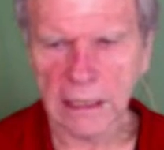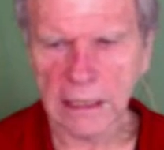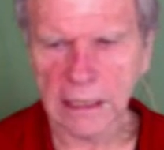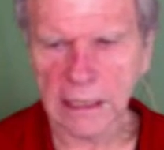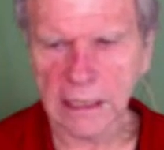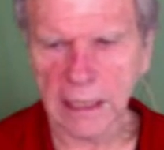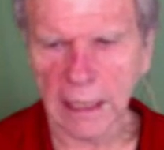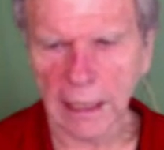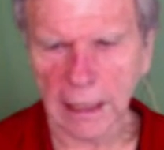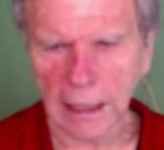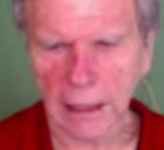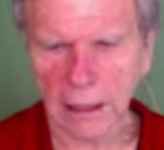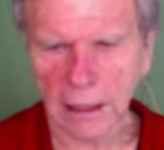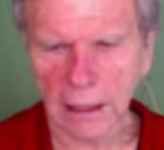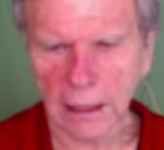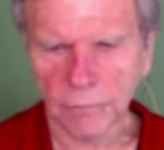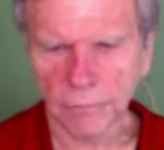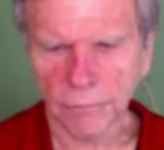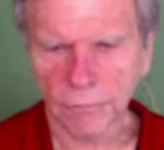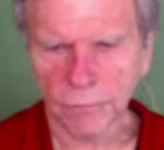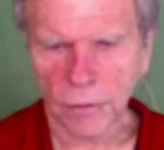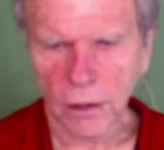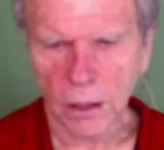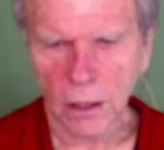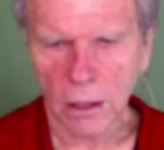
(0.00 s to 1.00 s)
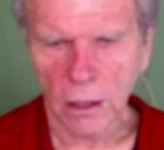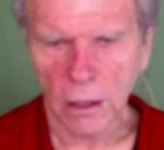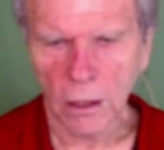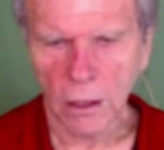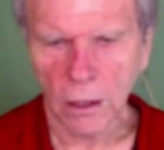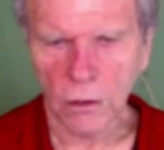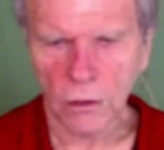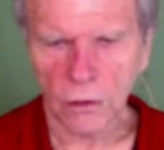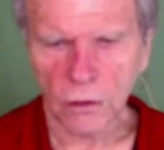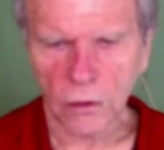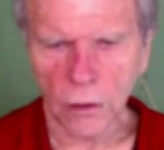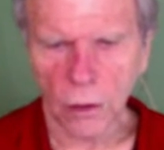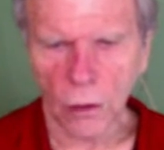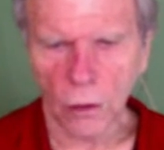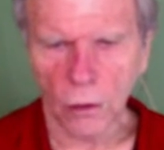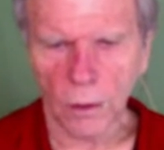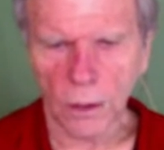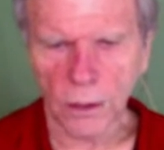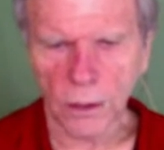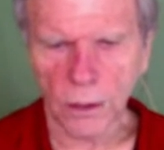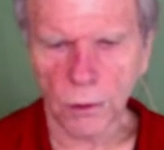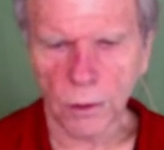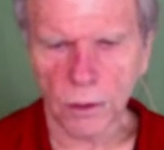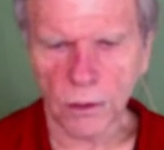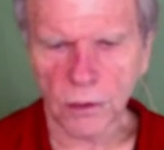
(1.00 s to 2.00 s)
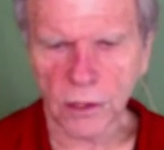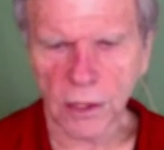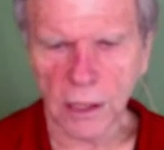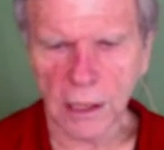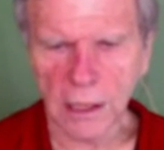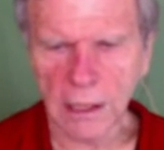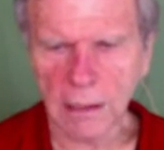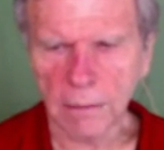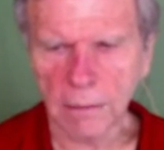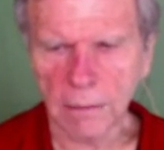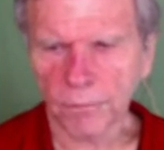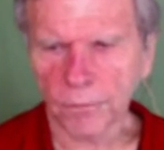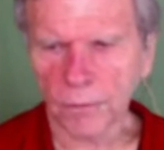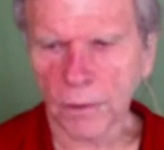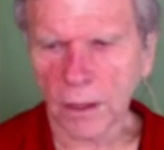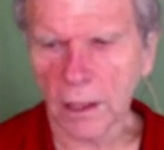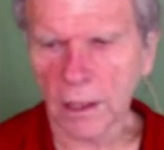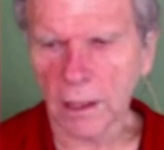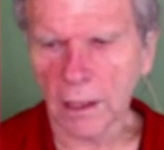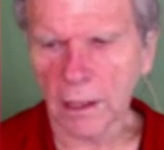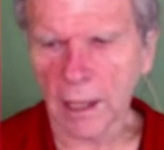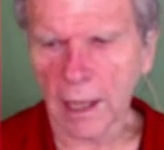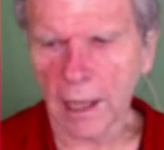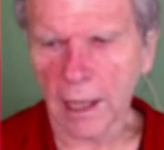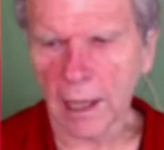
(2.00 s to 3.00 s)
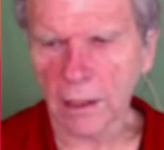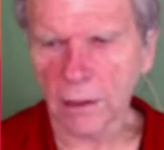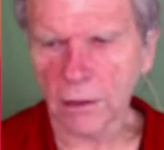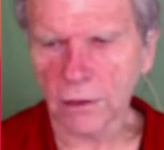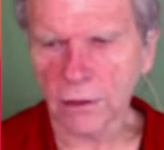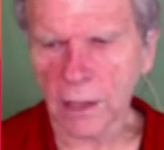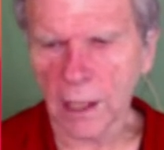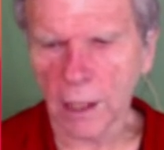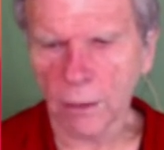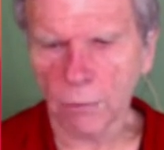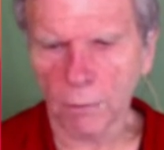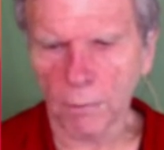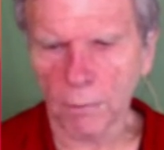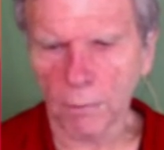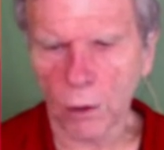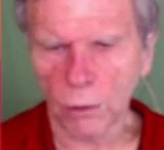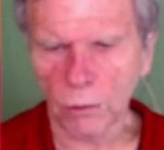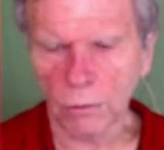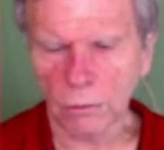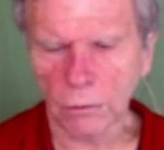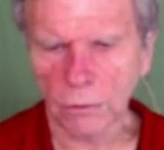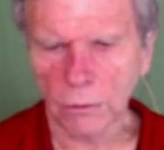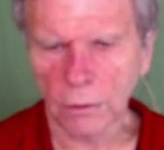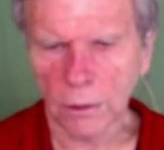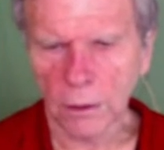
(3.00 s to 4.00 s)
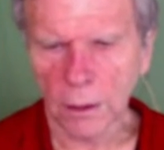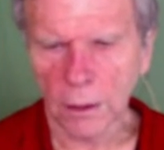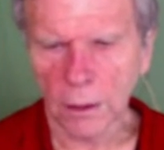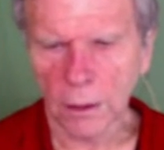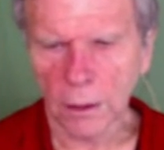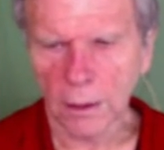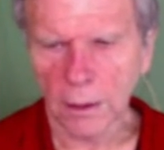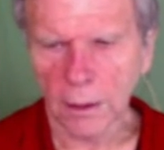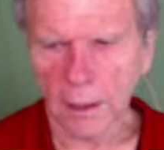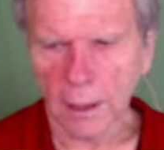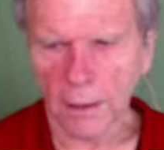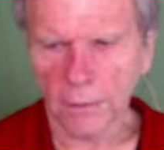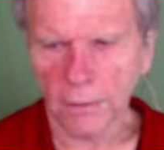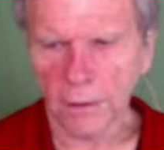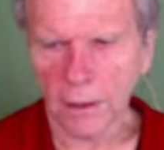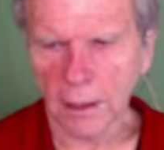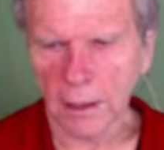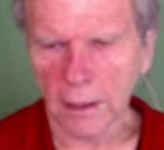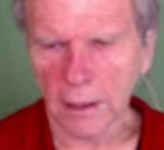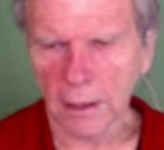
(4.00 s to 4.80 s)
Stick. So as you can see, it has a remote, and then